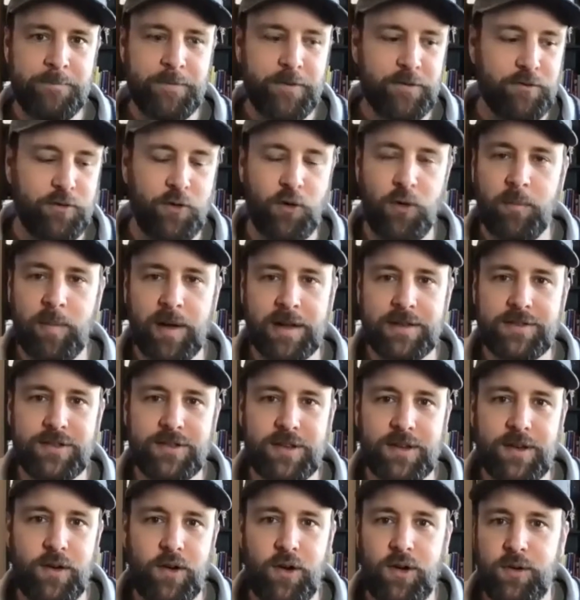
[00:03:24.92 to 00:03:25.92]
four months
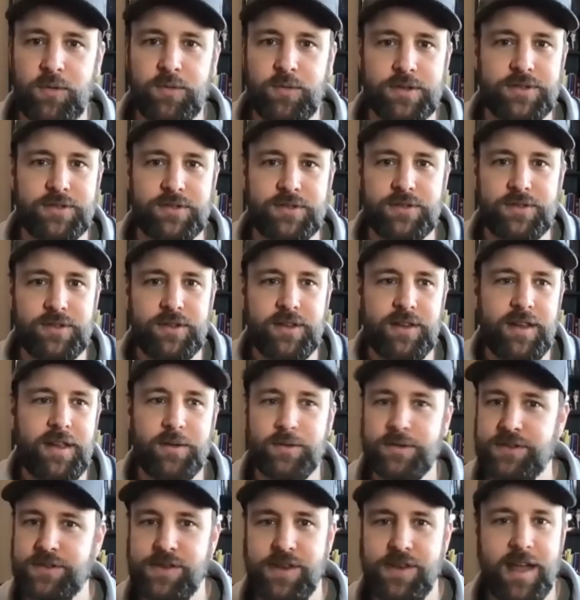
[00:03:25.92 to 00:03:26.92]
ago it was
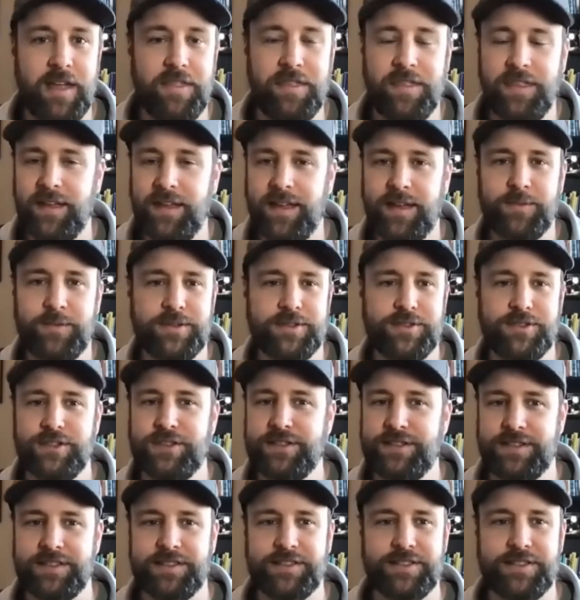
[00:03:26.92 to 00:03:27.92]
it was nothing it was
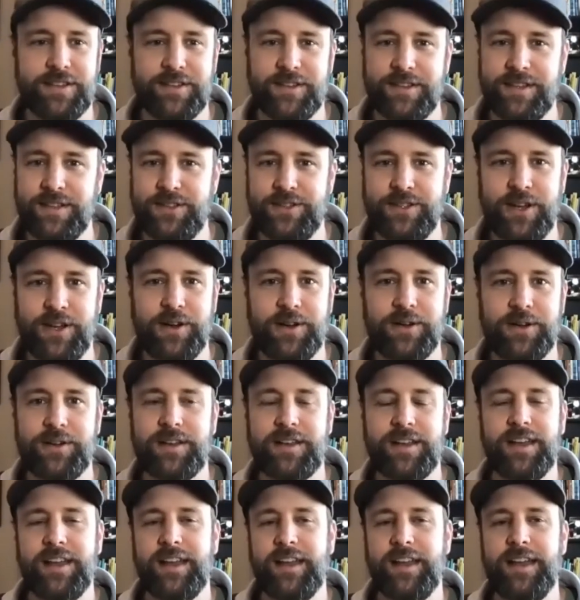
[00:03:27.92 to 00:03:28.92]
just a silly
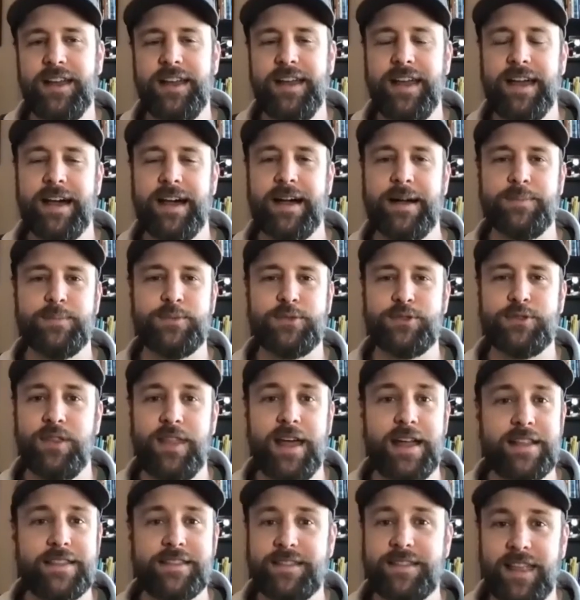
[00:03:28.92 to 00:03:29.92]
joke um, so
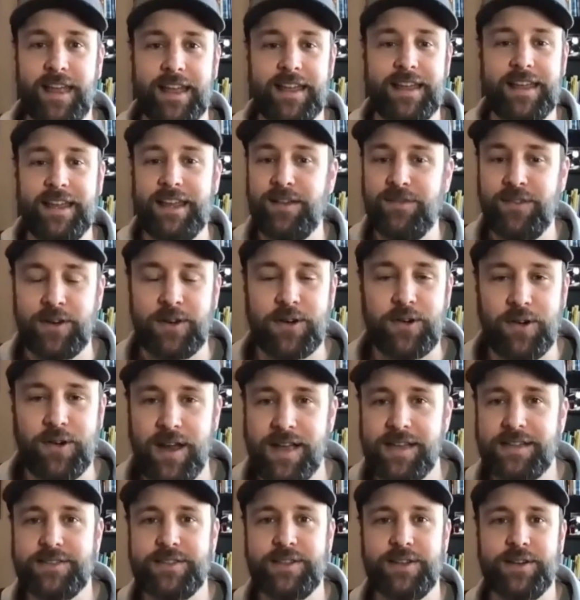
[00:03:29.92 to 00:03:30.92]
that's like even
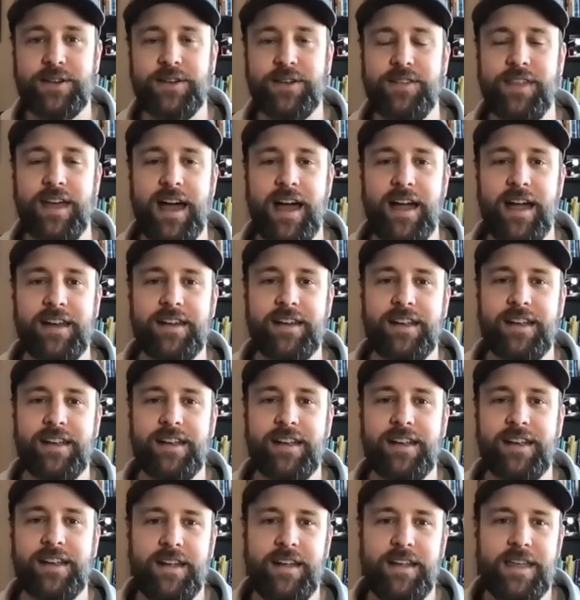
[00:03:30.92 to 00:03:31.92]
crazier that
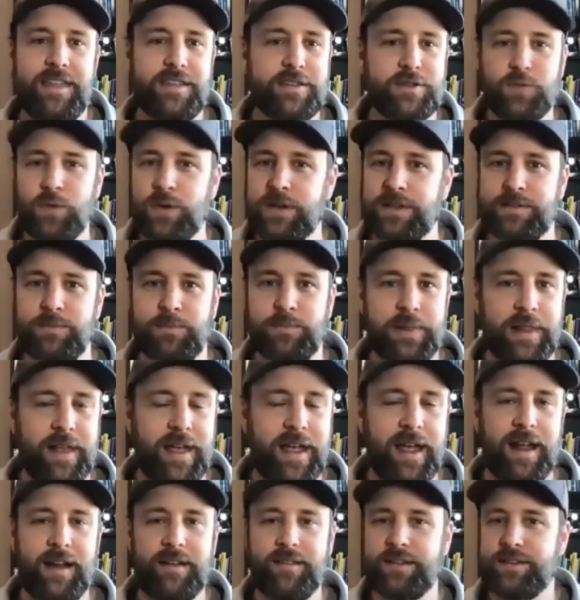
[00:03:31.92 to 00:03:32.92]
this wasn't
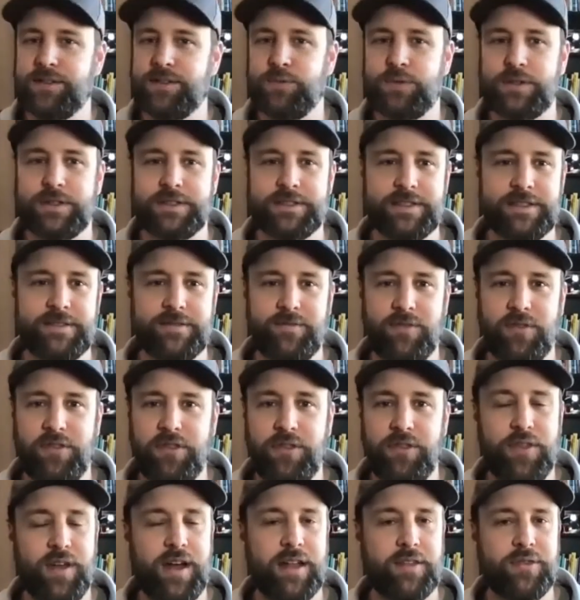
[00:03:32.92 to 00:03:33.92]
planned this wasn't
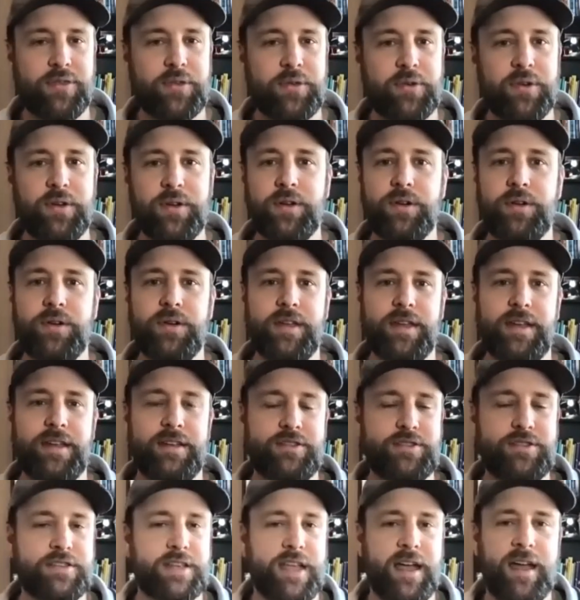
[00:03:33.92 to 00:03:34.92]
thought through it
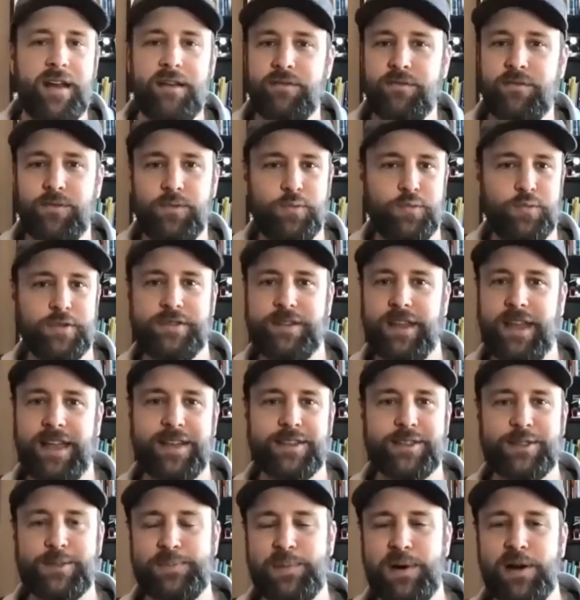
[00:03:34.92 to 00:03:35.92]
just kind of was like
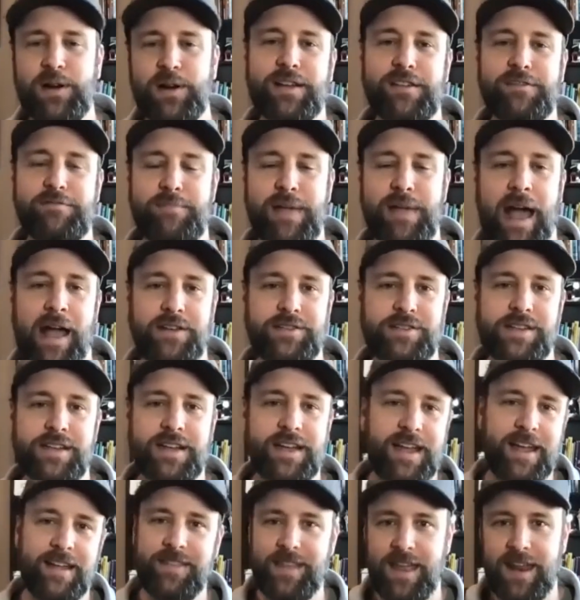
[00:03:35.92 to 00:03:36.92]
a spark of
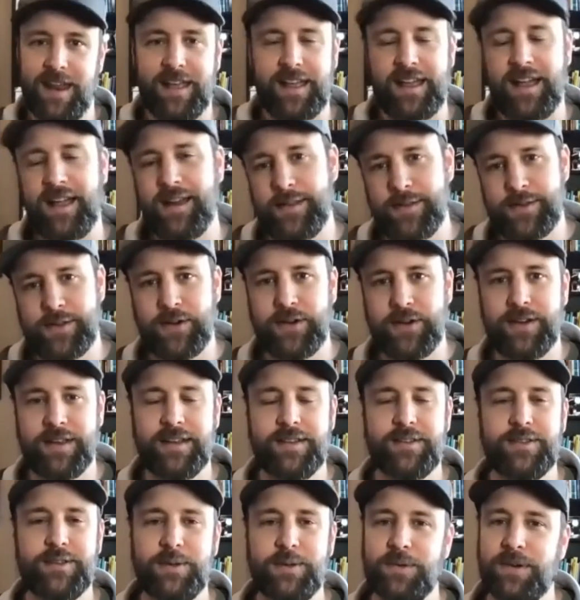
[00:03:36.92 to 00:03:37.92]
magic and then it kind of turned
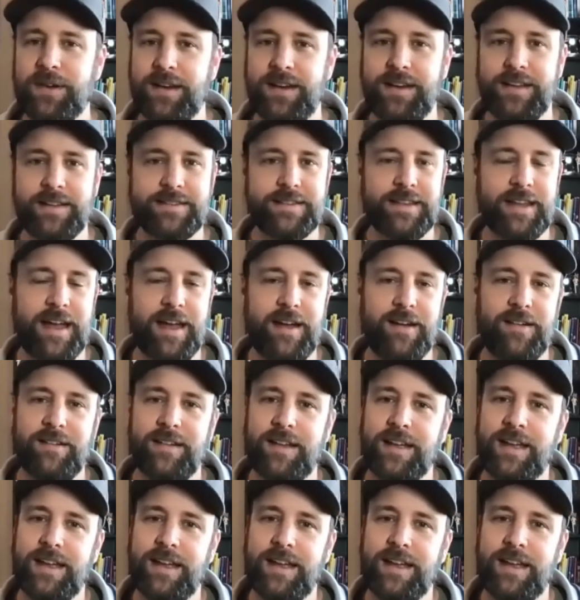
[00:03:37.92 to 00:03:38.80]
into what it is now